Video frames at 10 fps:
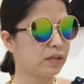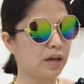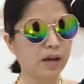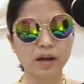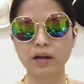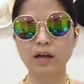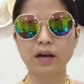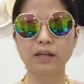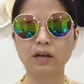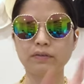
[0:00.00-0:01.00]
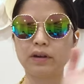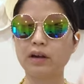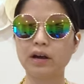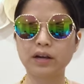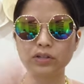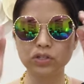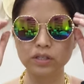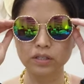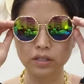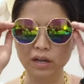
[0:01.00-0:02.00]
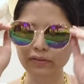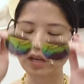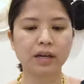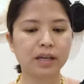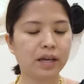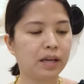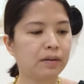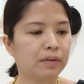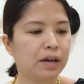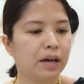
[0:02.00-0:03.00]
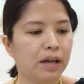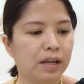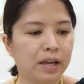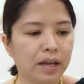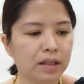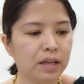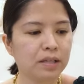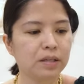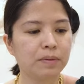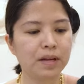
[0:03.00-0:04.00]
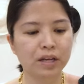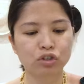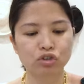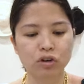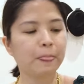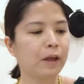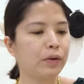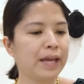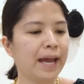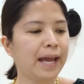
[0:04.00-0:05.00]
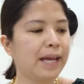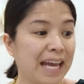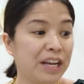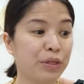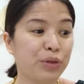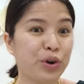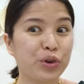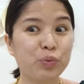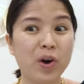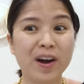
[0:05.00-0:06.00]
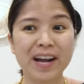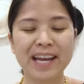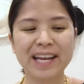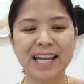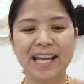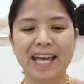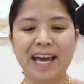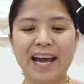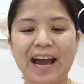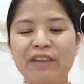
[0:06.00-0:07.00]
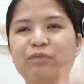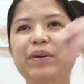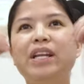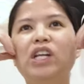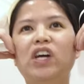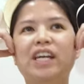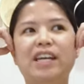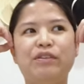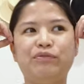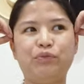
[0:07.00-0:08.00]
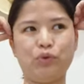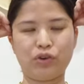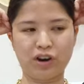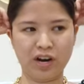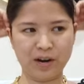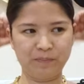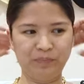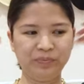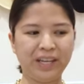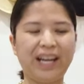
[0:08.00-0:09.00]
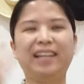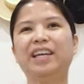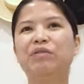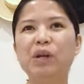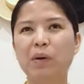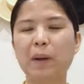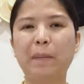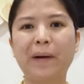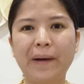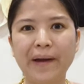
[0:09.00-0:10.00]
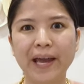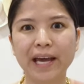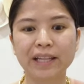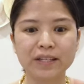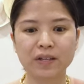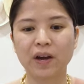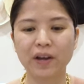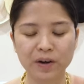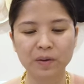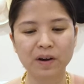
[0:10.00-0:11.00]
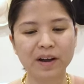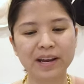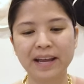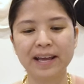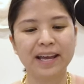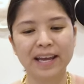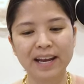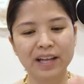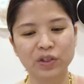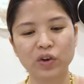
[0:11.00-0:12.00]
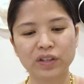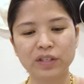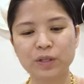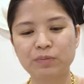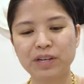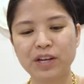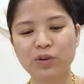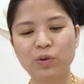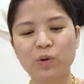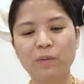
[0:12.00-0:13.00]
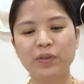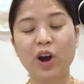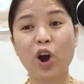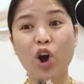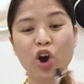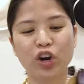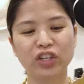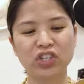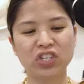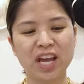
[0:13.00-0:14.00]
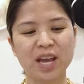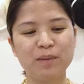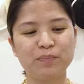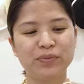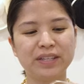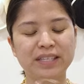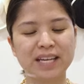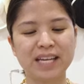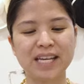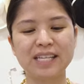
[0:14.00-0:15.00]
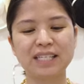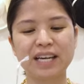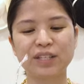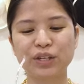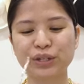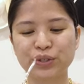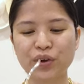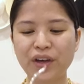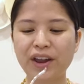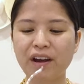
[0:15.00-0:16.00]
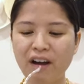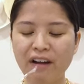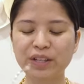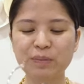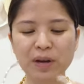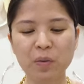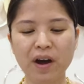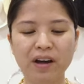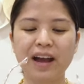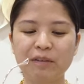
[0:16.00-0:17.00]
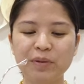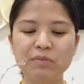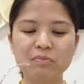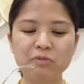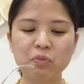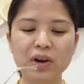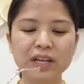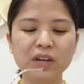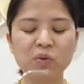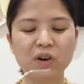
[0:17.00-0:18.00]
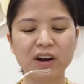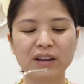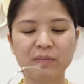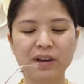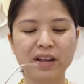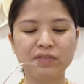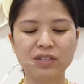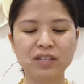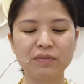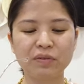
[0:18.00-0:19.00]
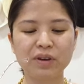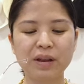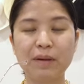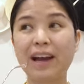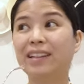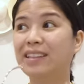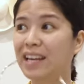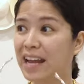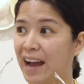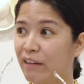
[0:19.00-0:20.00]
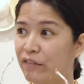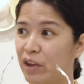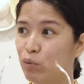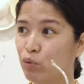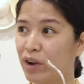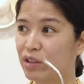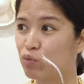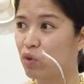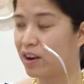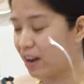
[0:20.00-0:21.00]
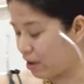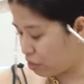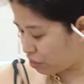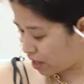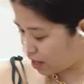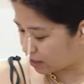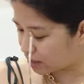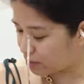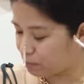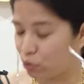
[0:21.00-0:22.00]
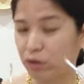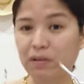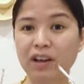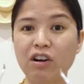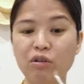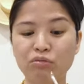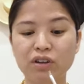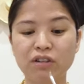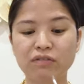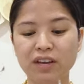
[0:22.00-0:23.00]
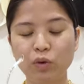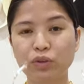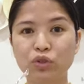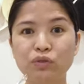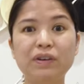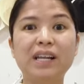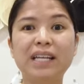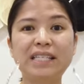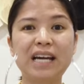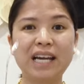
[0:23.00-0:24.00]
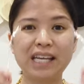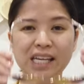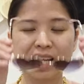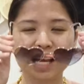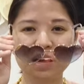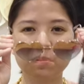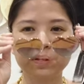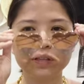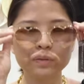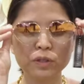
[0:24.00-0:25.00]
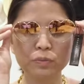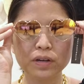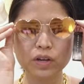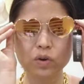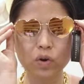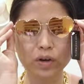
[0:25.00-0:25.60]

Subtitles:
Yeah, I love it. I just love it. Again, I like things a bit extra. Okay, and the third one, I've been looking for, and I didn't really want to buy a designer one, and I thought this is pretty cool, a heart-shaped sunnies. I saw that. Oh, it's been a while. I've been wanting one, but I've just never really. I did have a red one, I think, at some point, but I got rid of it. It was too Valentine-y. But this one's pretty cool.